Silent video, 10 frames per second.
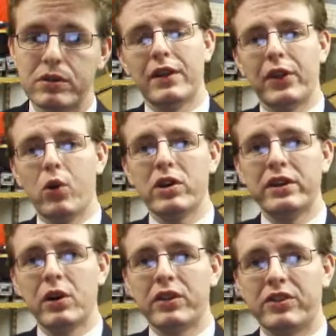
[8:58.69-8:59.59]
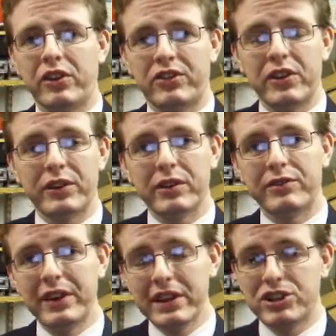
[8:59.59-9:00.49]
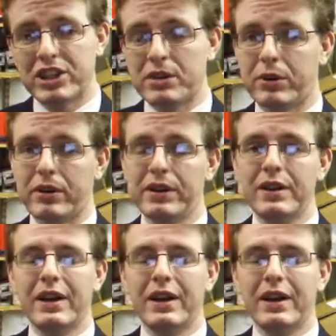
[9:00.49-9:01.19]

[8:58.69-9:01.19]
They already know there's a testificate village nearby,